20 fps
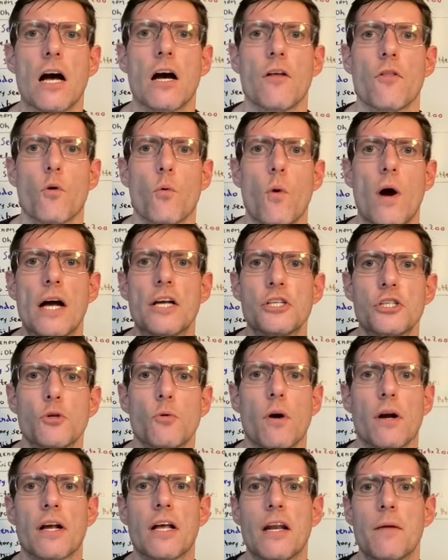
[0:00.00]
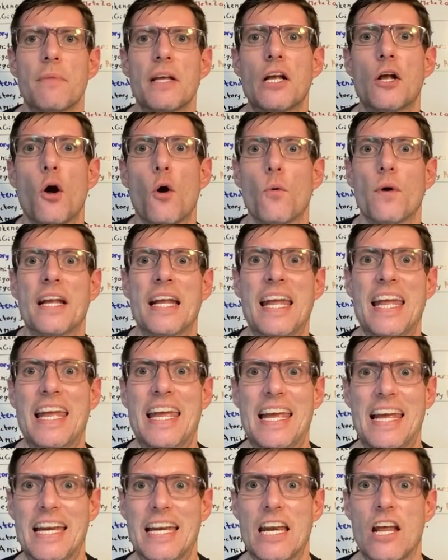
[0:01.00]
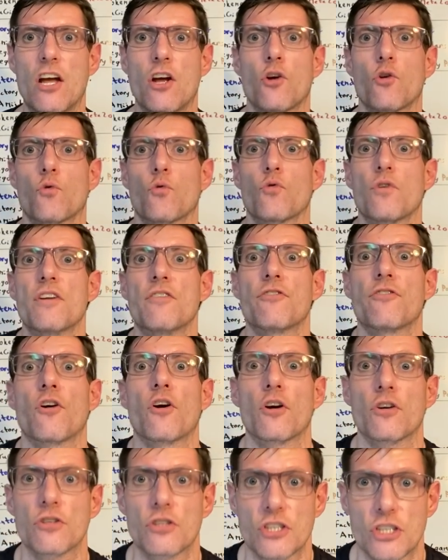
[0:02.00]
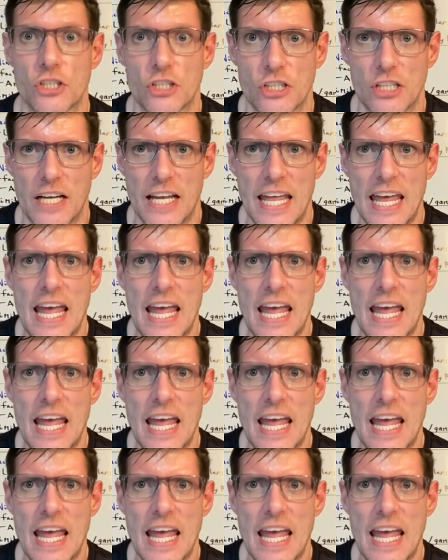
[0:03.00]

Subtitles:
Otherwise, you are going to be going in reverse.